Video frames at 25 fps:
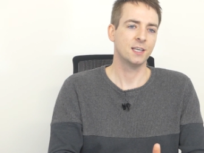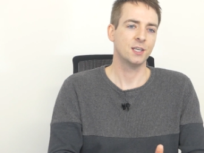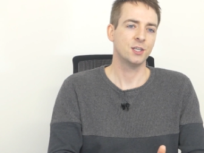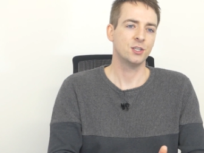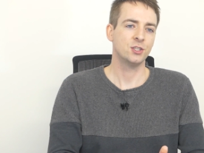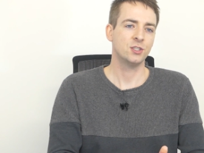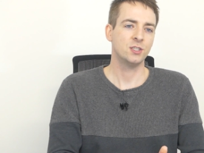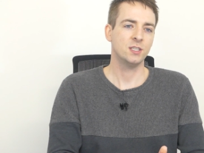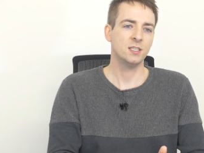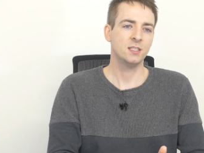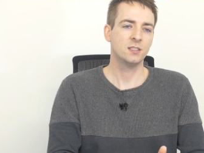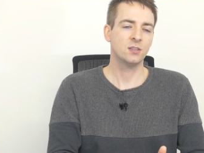
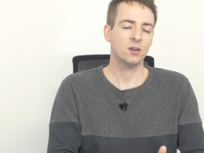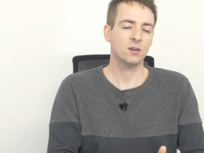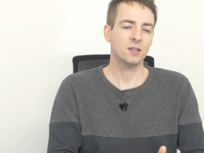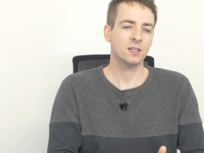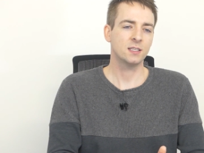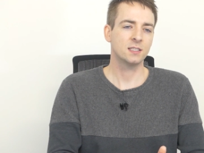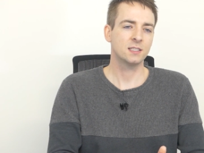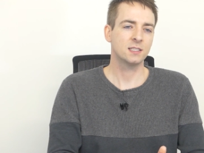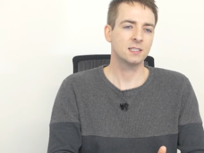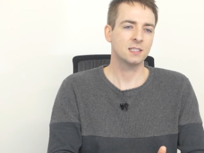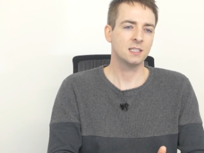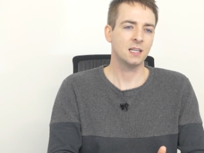she's got a
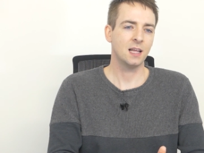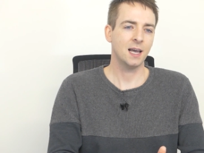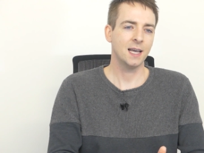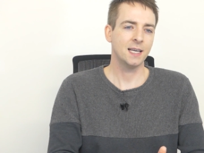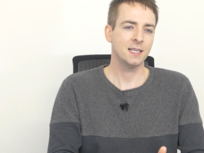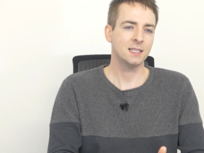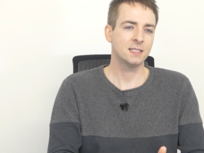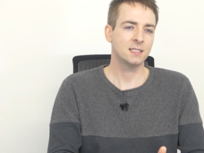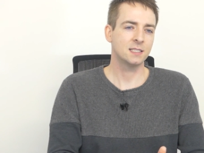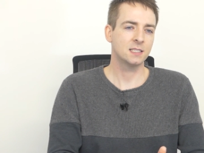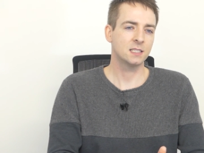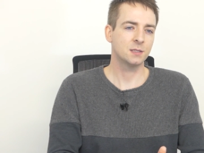
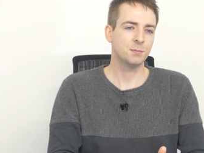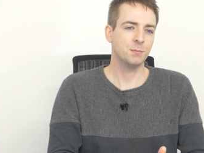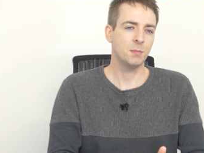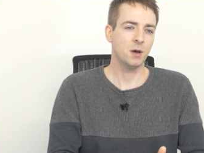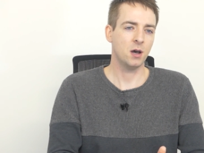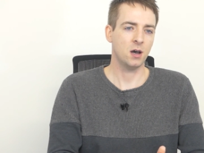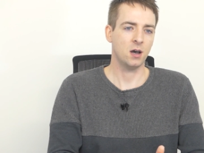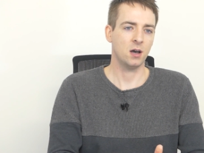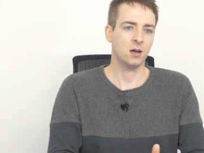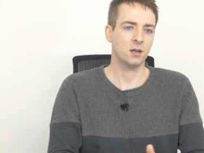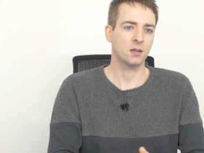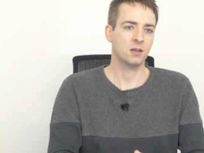slight
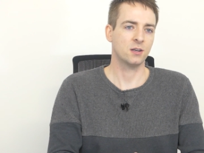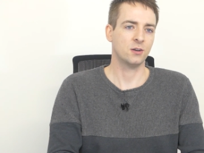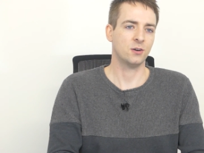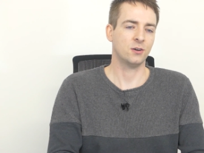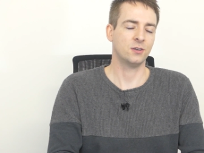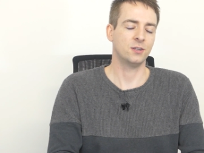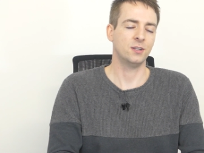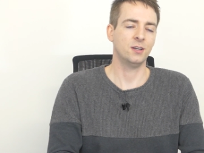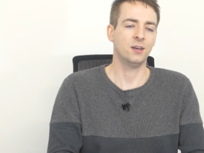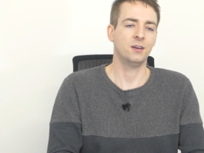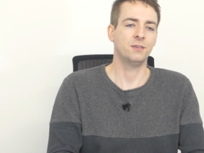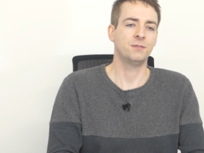smirk
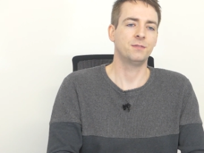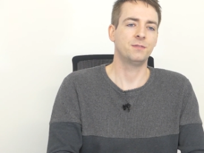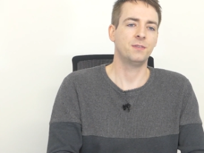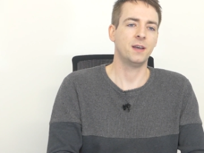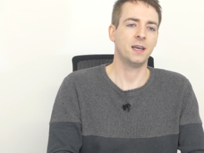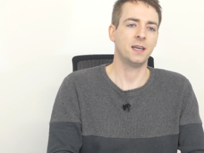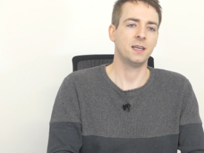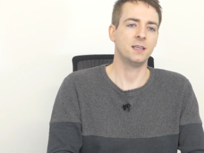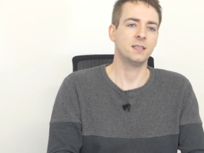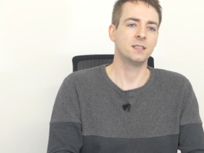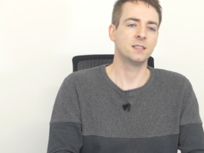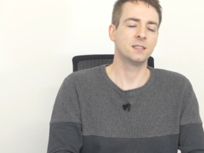on her
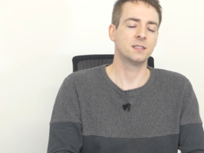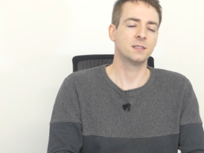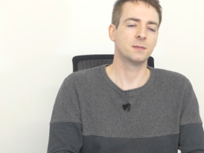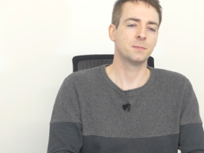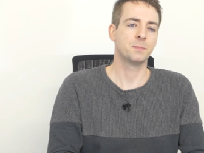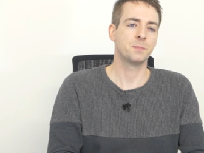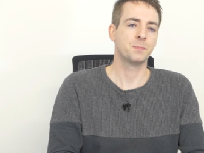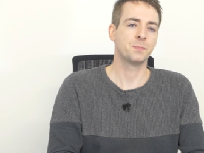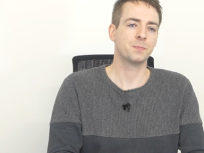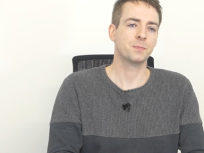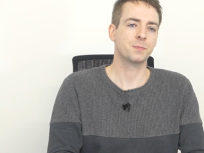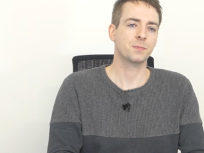face.
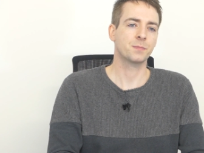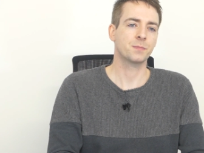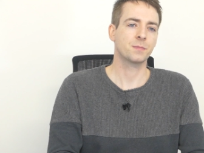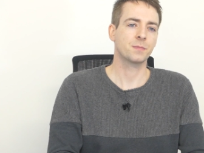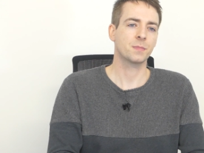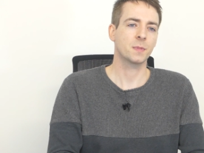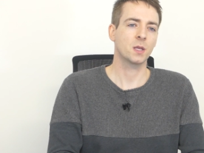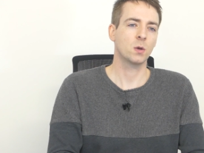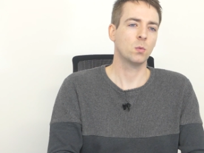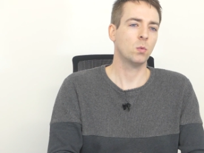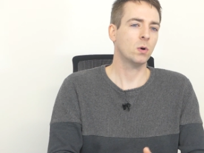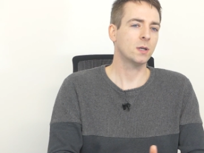
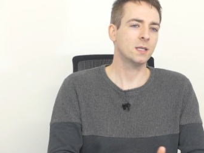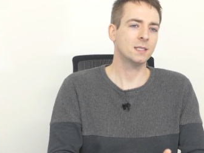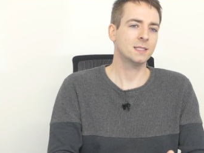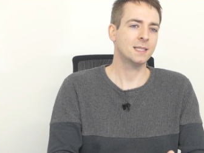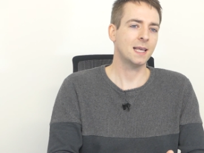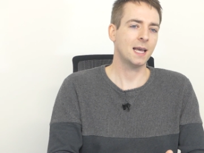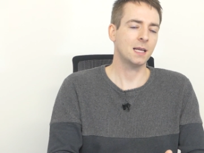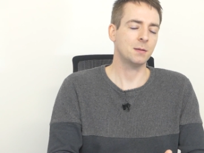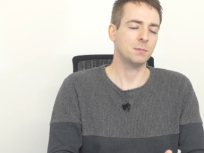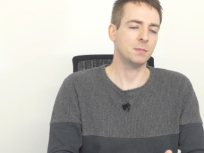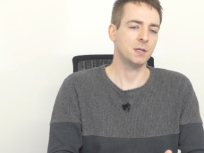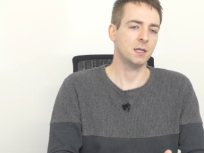What does
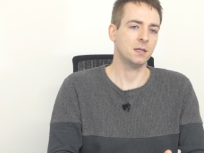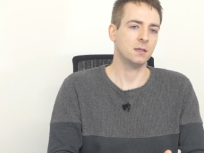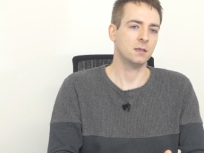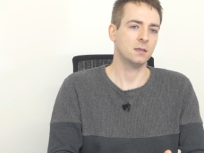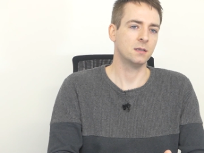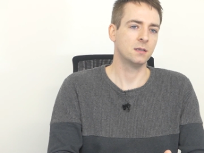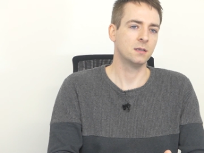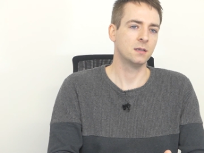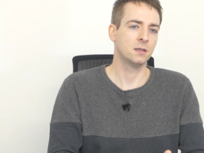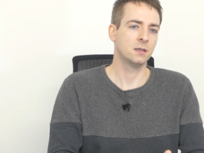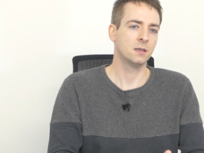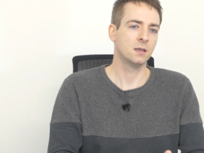that
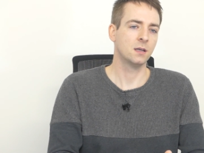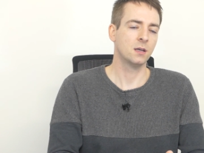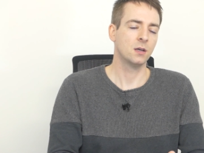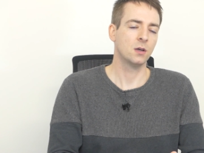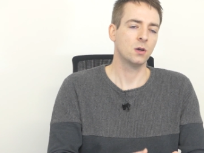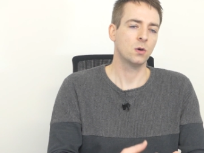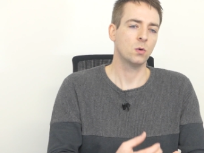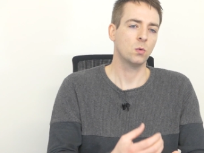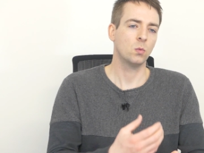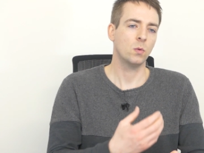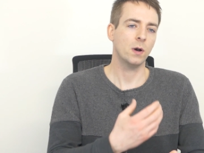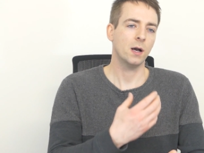mean?
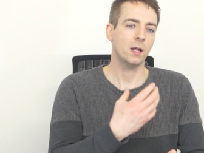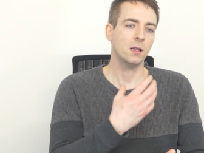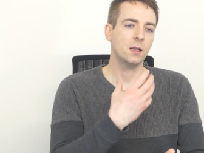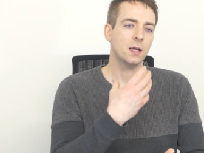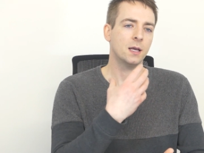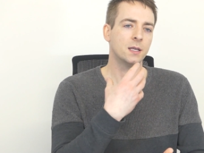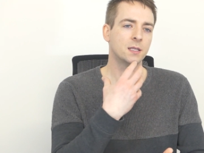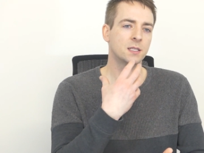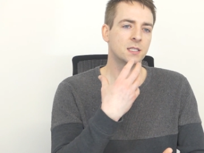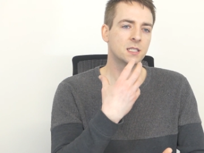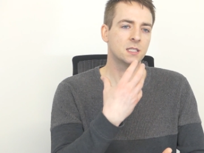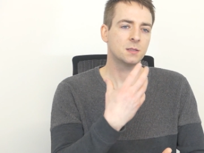Well,
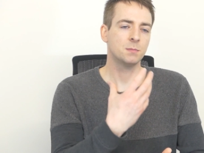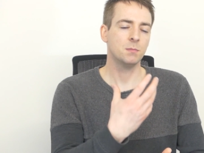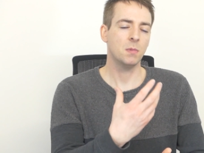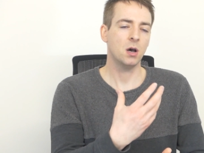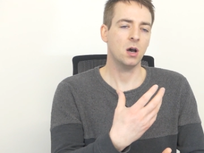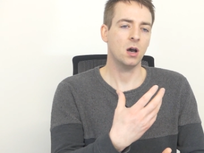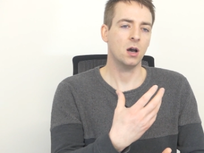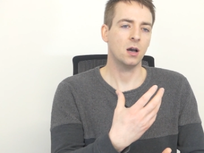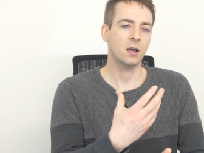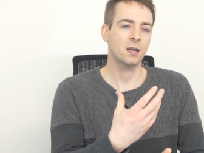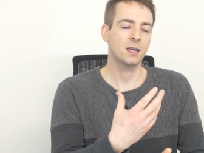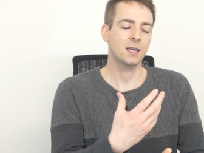a
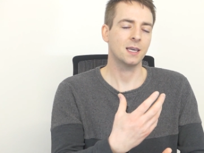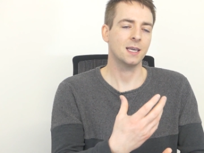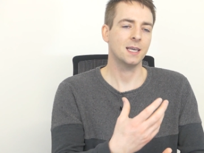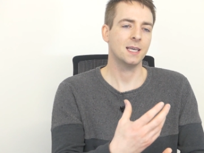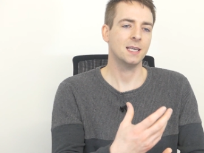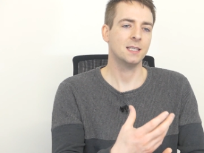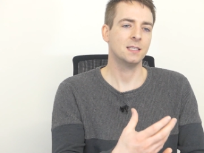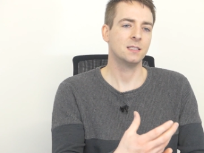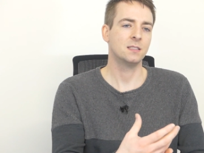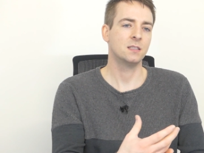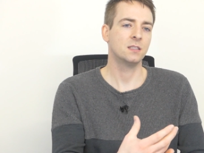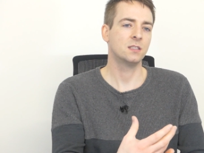smirk
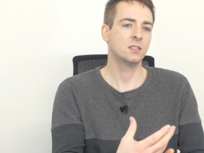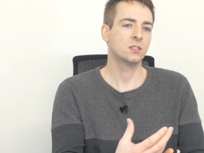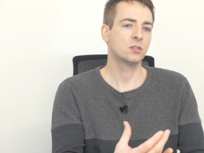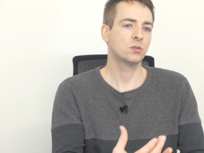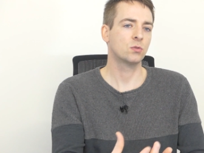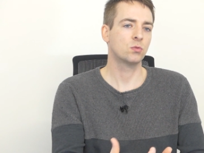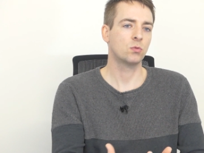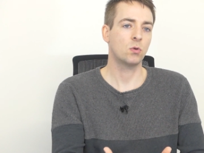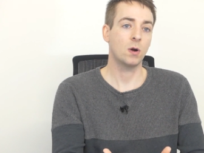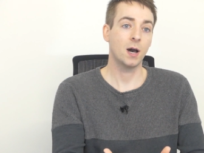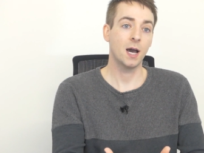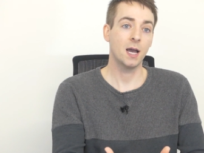is
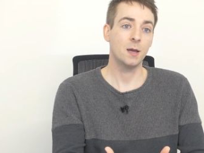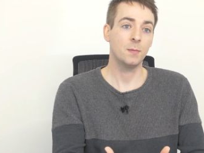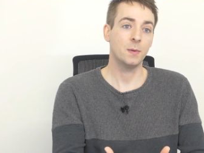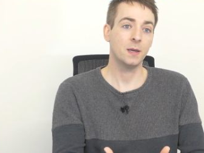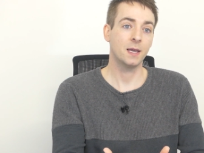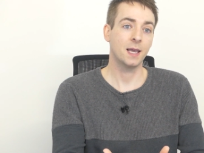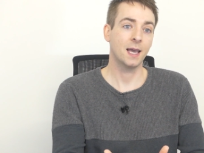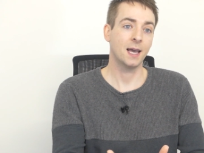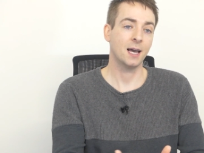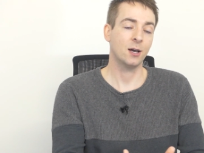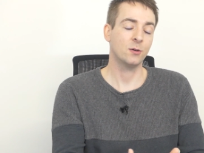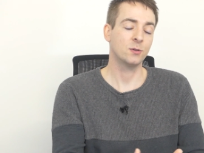
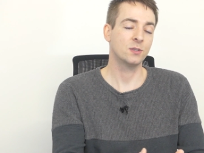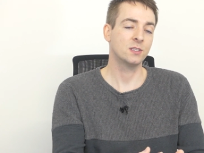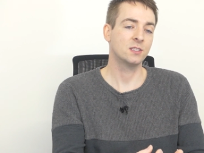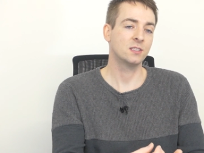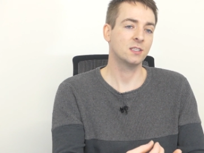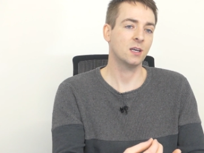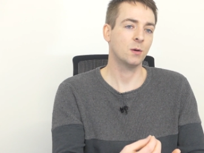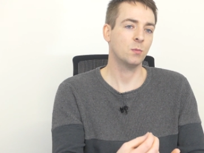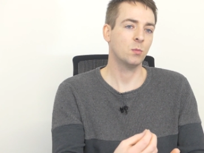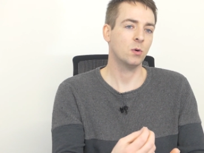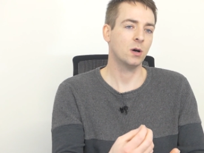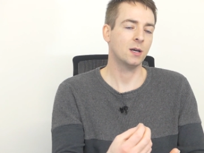describing how
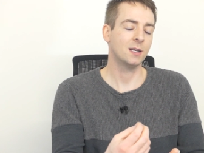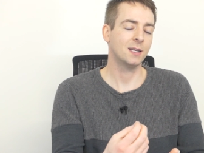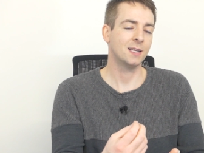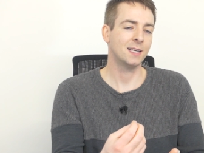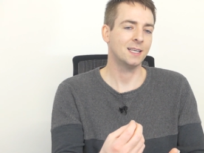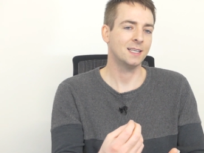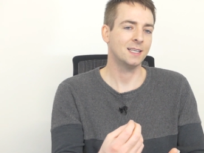someone